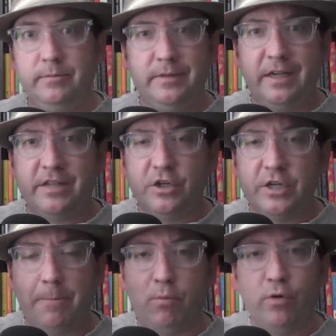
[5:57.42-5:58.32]

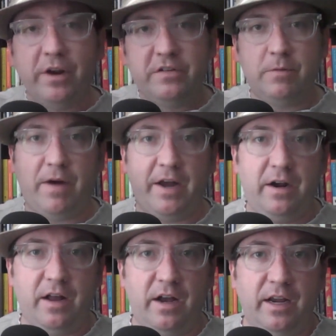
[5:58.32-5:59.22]
essentially imprison
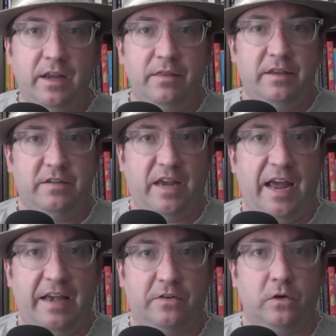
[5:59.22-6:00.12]
Mynagog in this
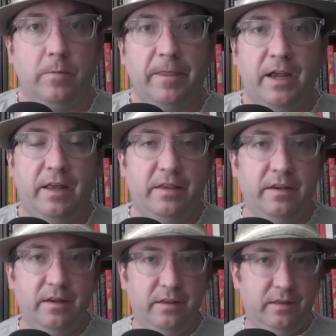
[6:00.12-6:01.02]
castle, and
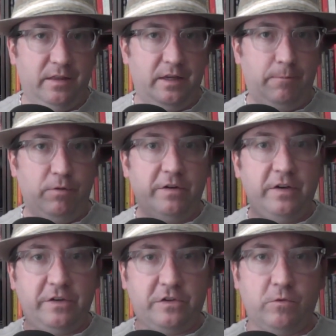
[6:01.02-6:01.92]
the
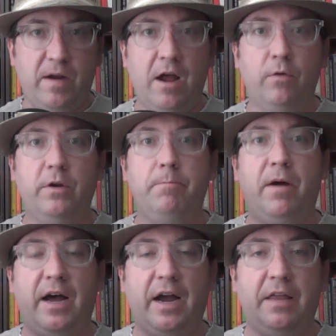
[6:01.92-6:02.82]
prison is surrounded by the